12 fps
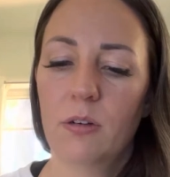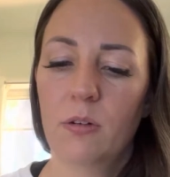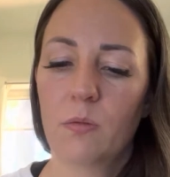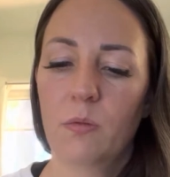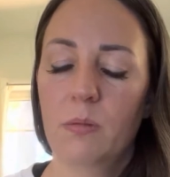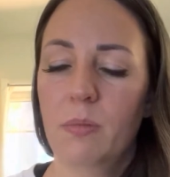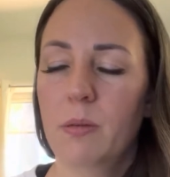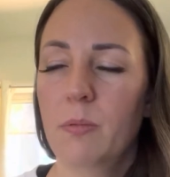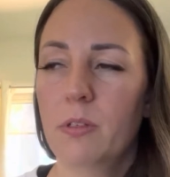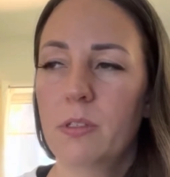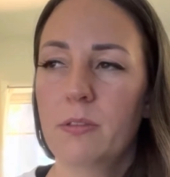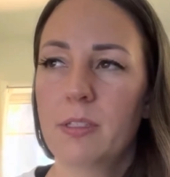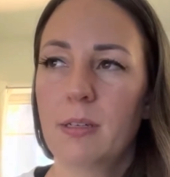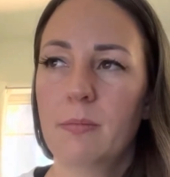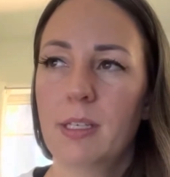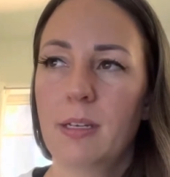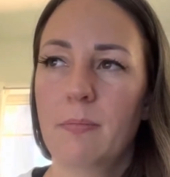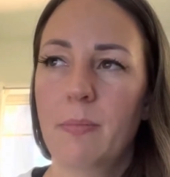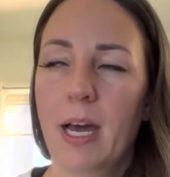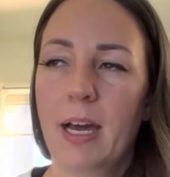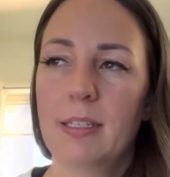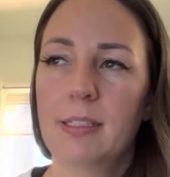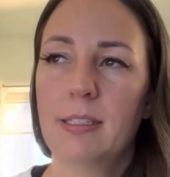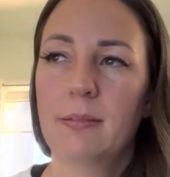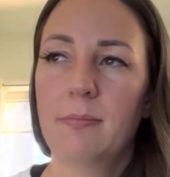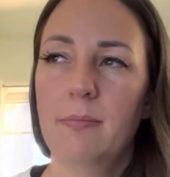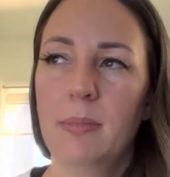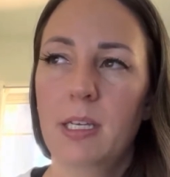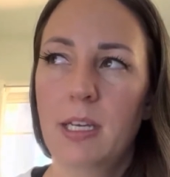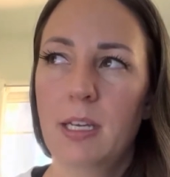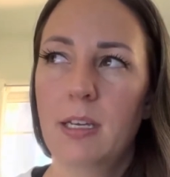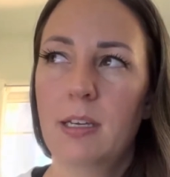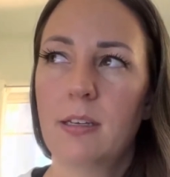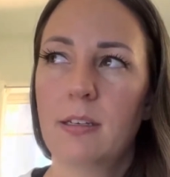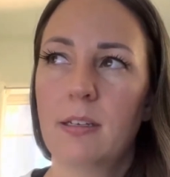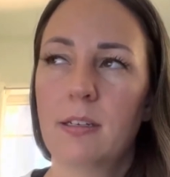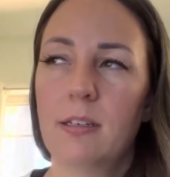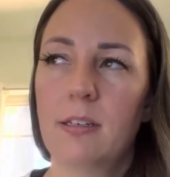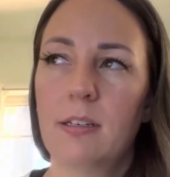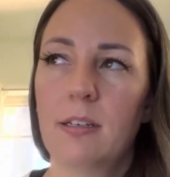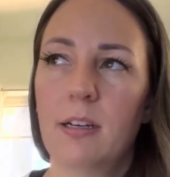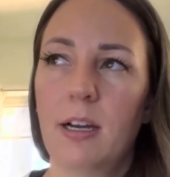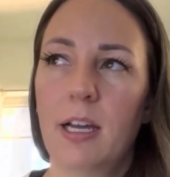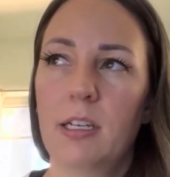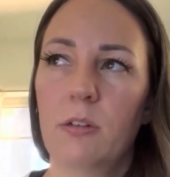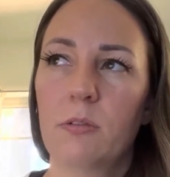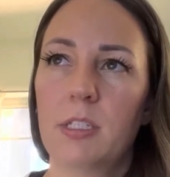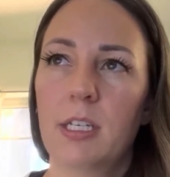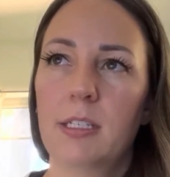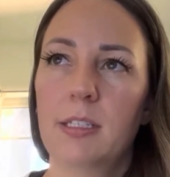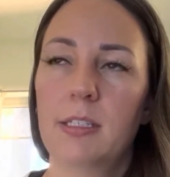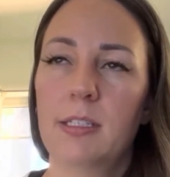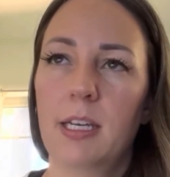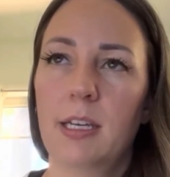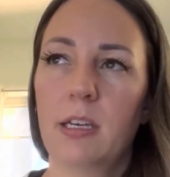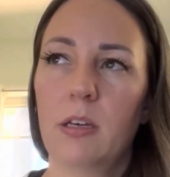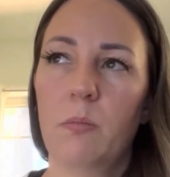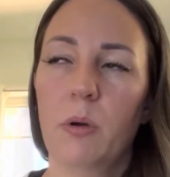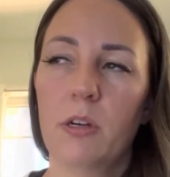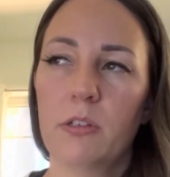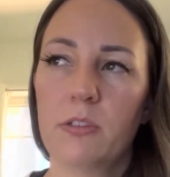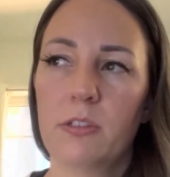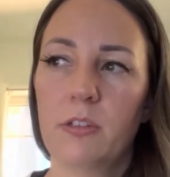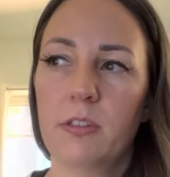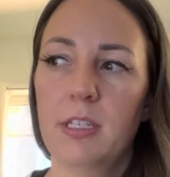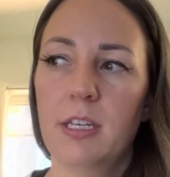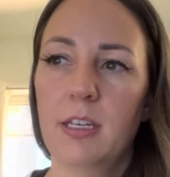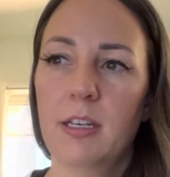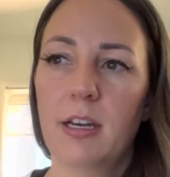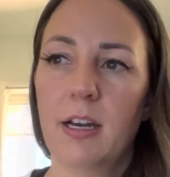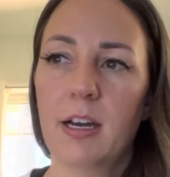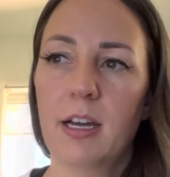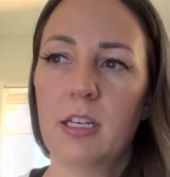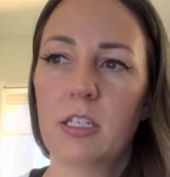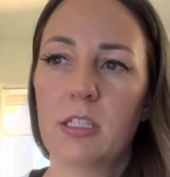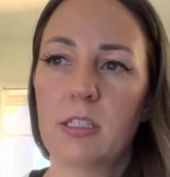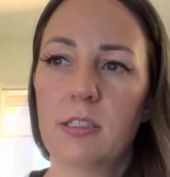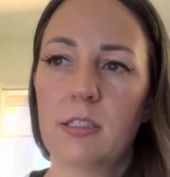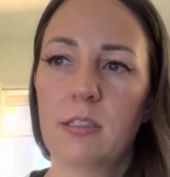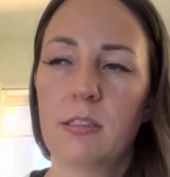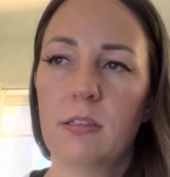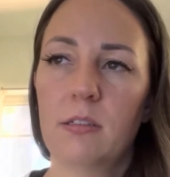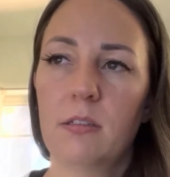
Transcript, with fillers: when people do something bad to me, I don't tend to take it personally. I just